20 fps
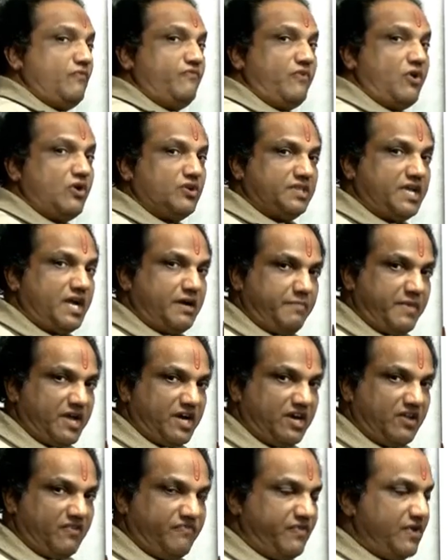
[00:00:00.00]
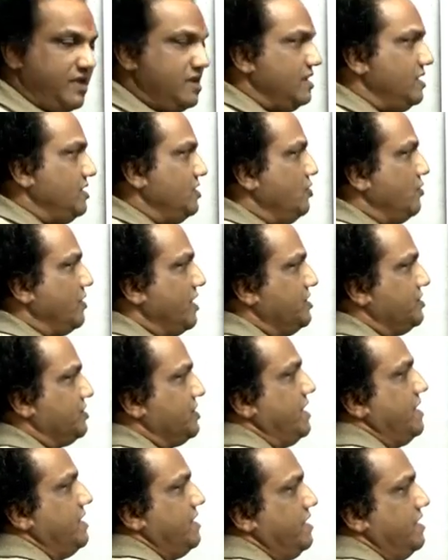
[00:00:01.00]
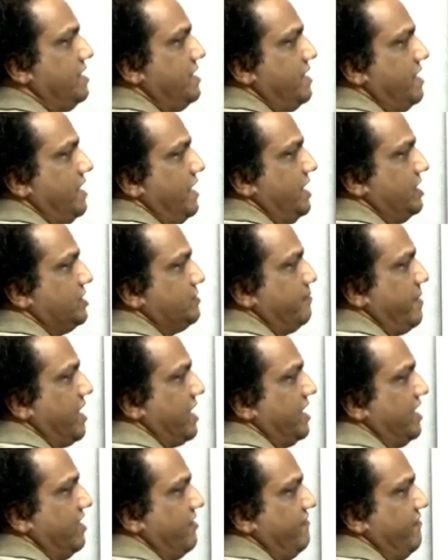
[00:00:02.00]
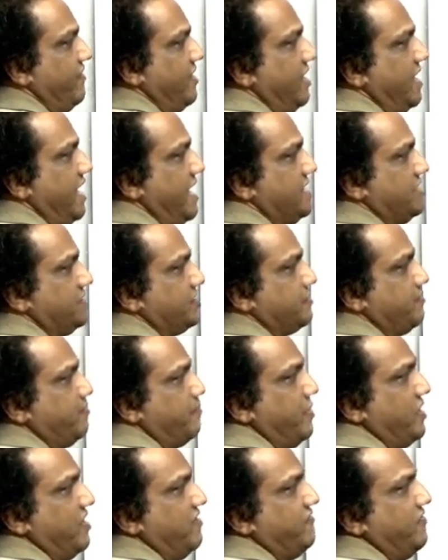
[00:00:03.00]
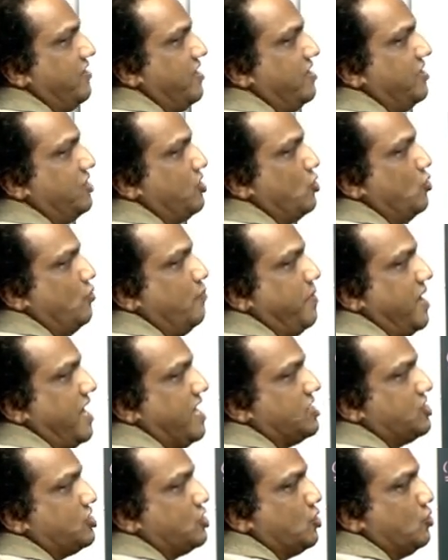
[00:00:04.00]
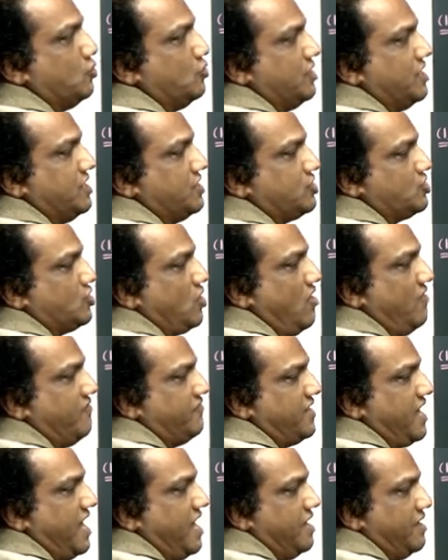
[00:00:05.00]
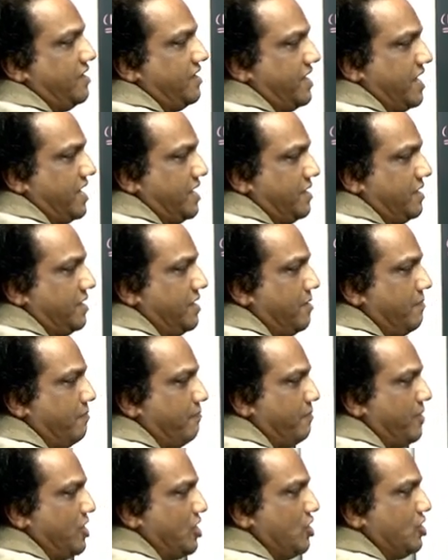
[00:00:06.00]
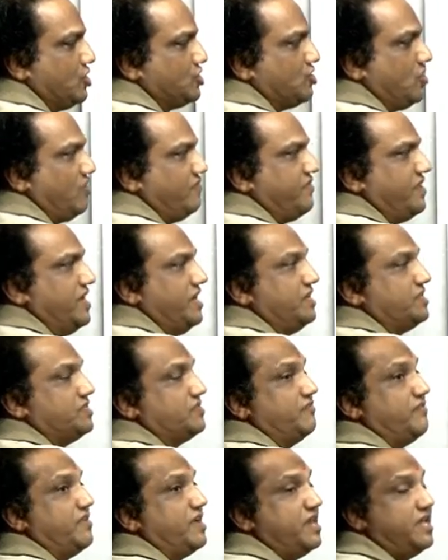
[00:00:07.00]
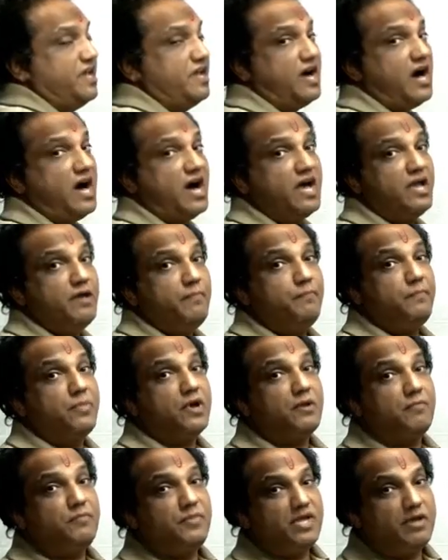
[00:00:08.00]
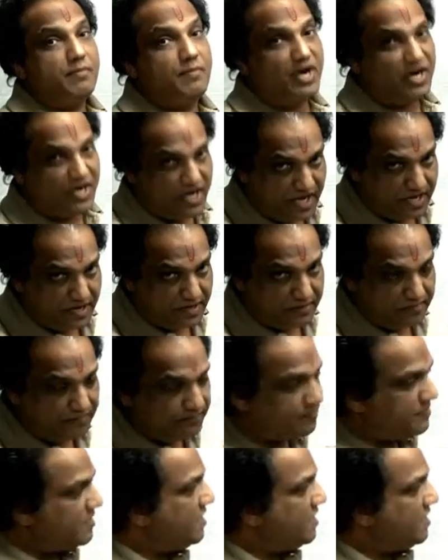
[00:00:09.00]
for that magnetic field, you can see its magnetic field lines prefer to pass through this soft iron ring because of its very high permeability.